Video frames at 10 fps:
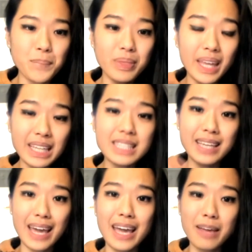This
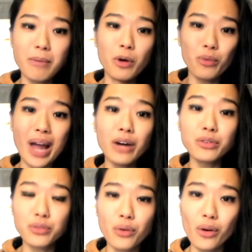game,
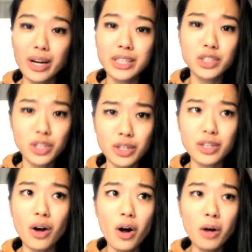round four,
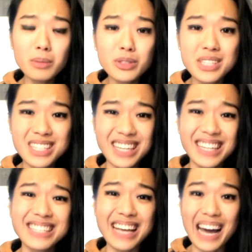took almost
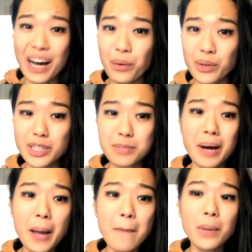6 hours.
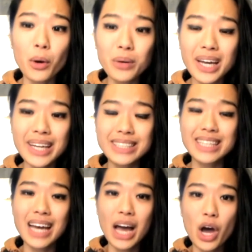My
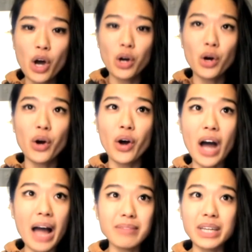opponent,
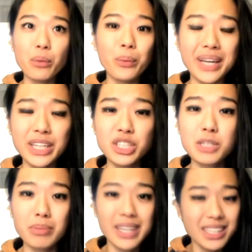we
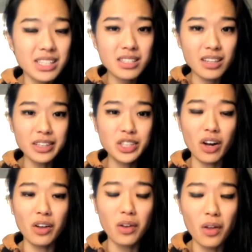just played such
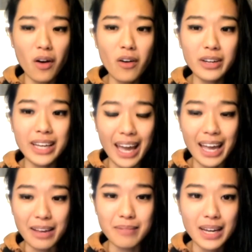a long
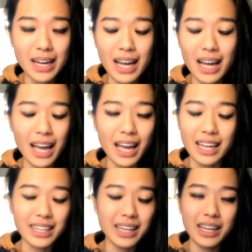game,
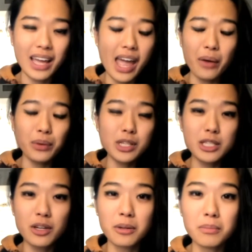and it
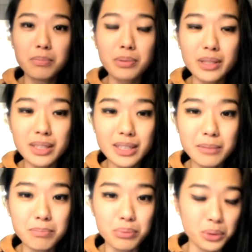was
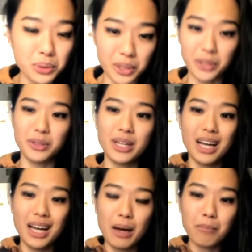completely brutal.
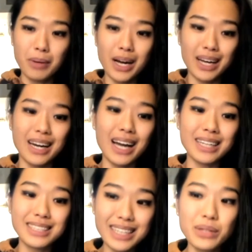But
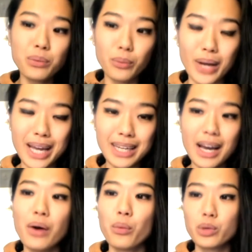I did
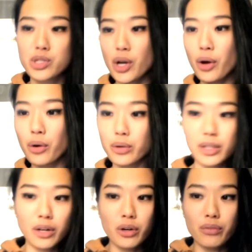win, so
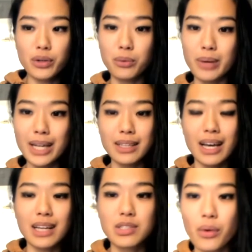if you win,
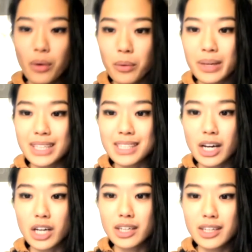that's always
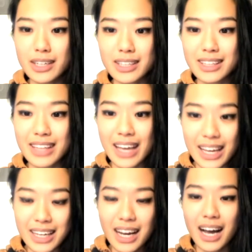a good
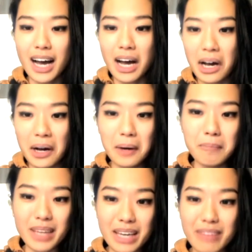thing.
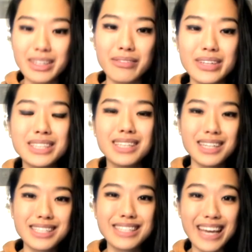Even if it
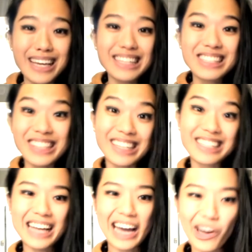does take
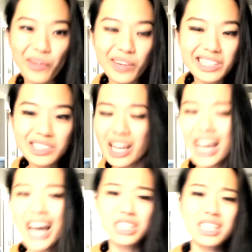6 hours.
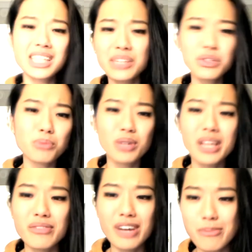Actually, I think it was more
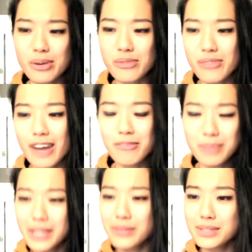like 5.5,
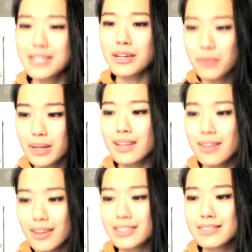but it was still a really
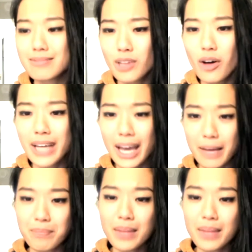long game.